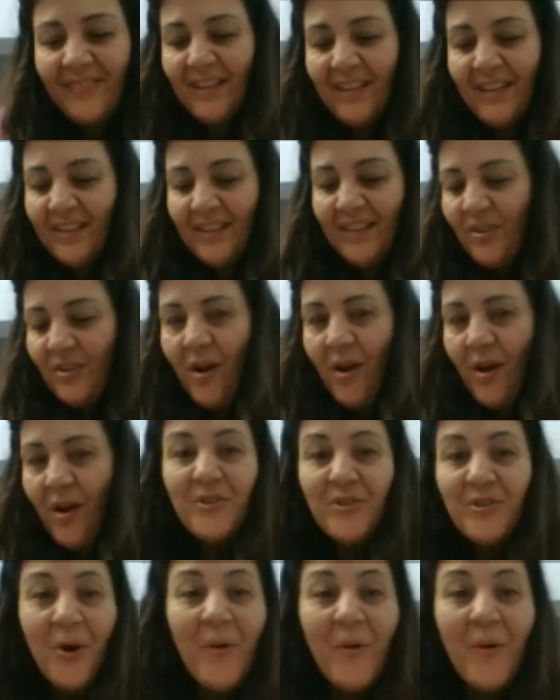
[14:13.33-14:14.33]
So our
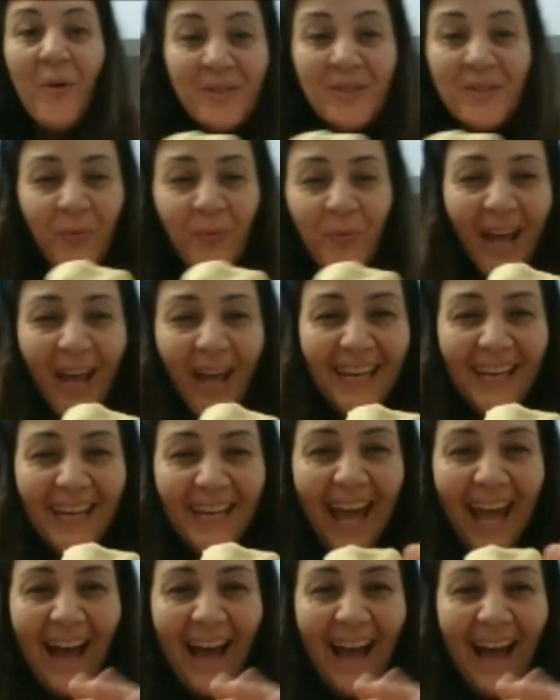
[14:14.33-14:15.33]
dough is ready
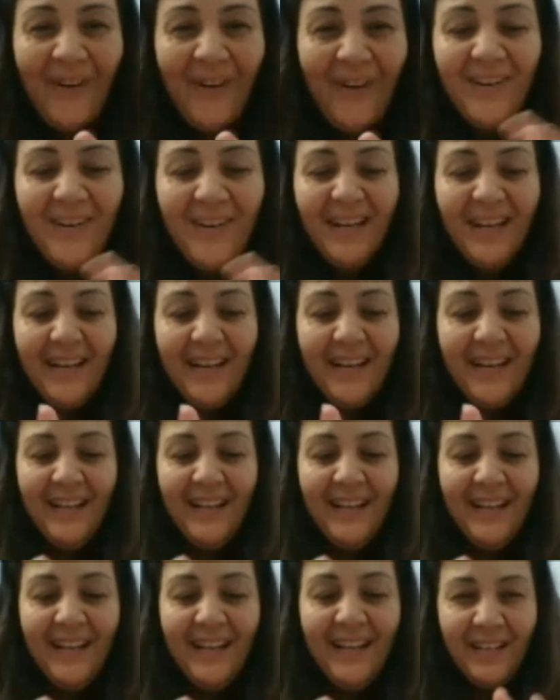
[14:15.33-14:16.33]
now
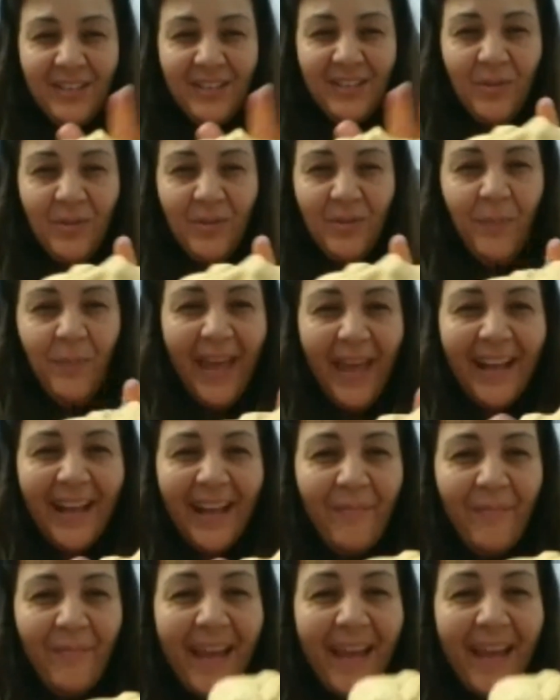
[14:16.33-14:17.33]
to
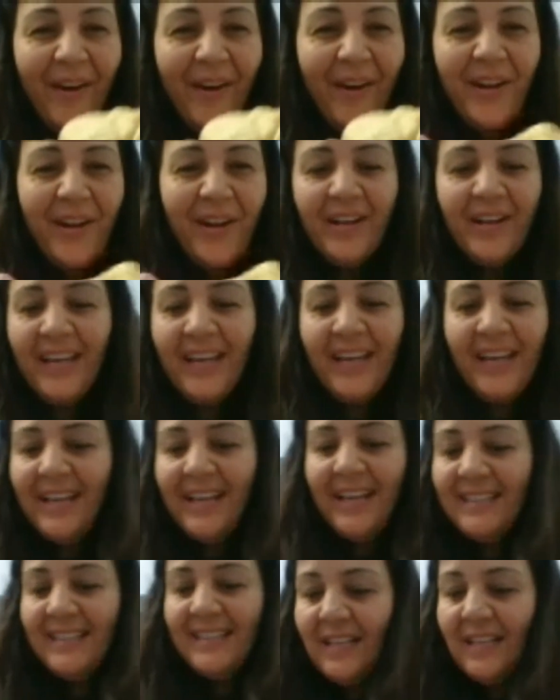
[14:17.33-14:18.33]
make our
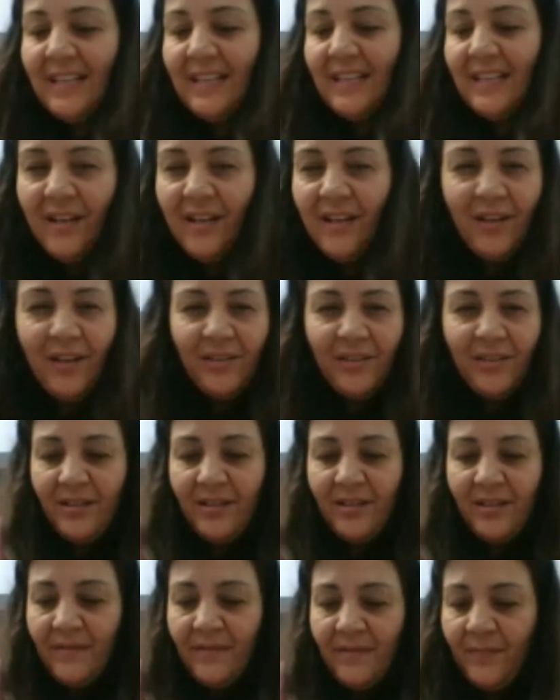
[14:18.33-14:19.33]
cookies.
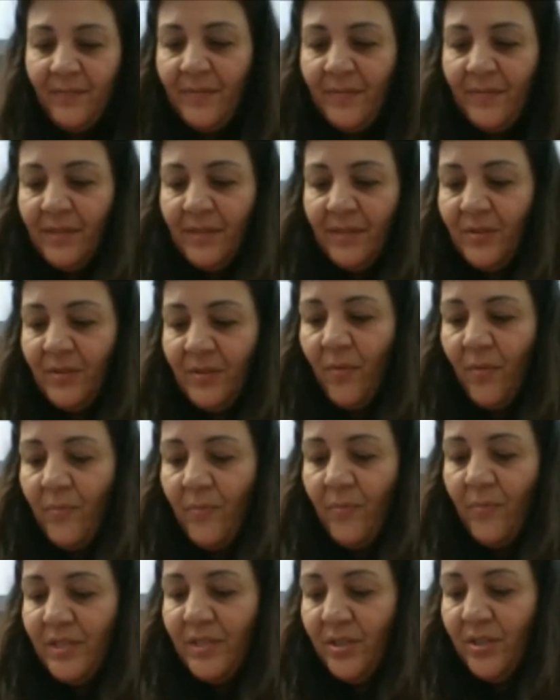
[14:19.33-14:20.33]
So what we
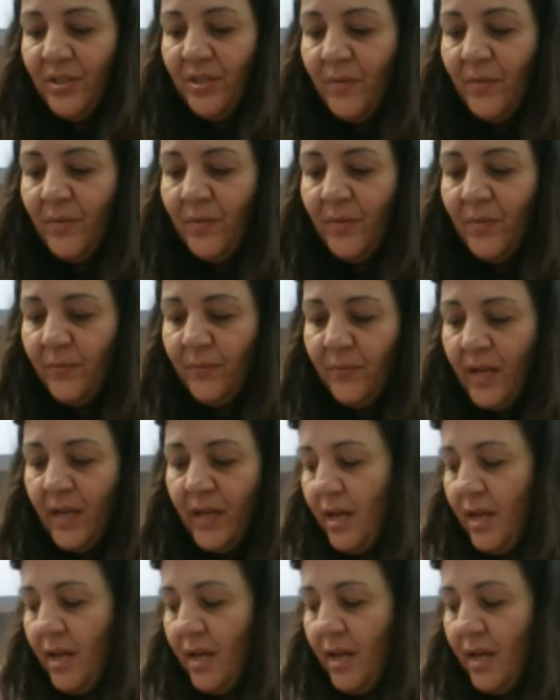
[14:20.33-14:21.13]
do is we